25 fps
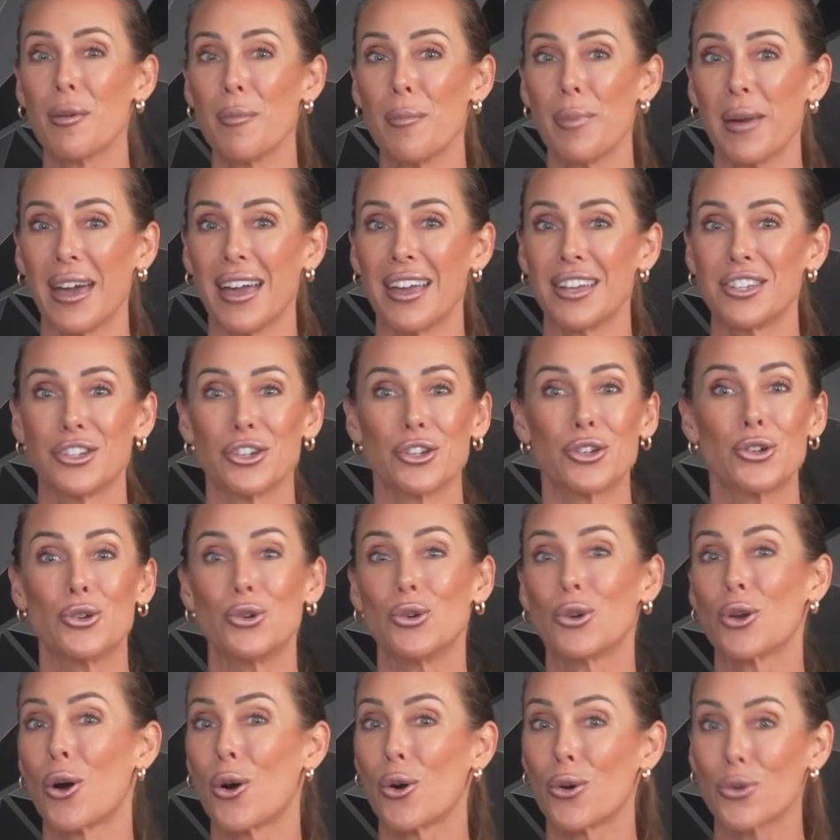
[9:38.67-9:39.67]
compare to
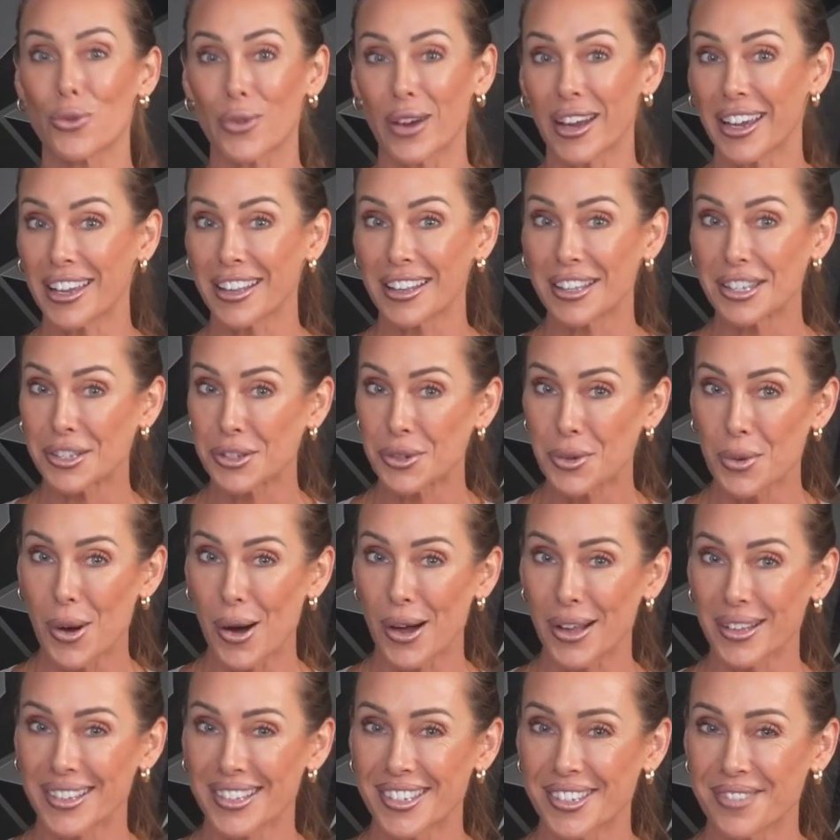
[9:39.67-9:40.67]
good old regular
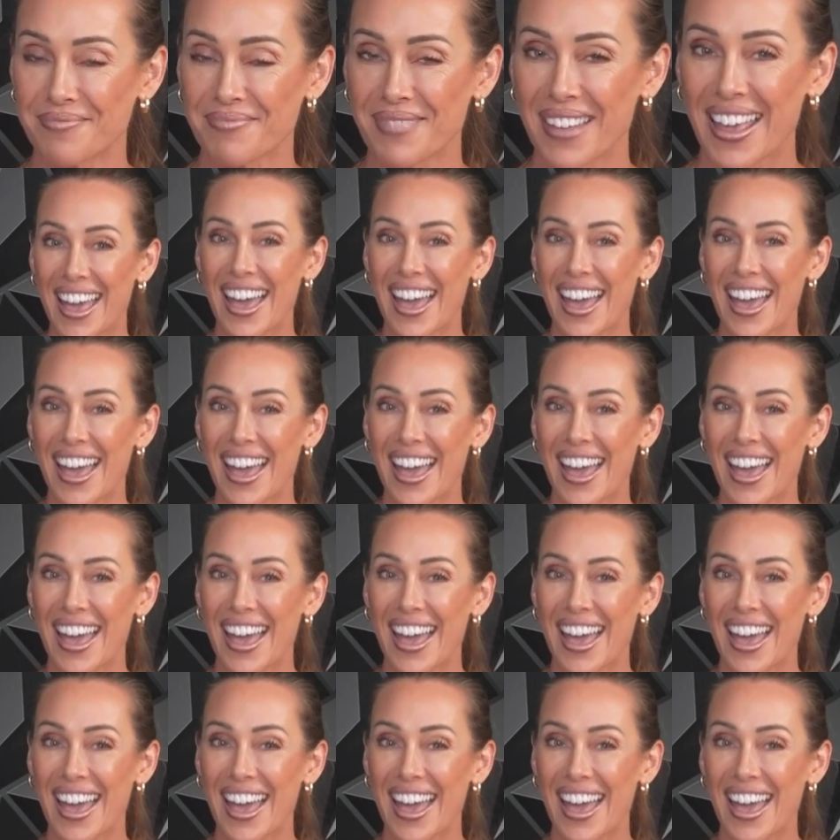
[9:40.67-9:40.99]
squats.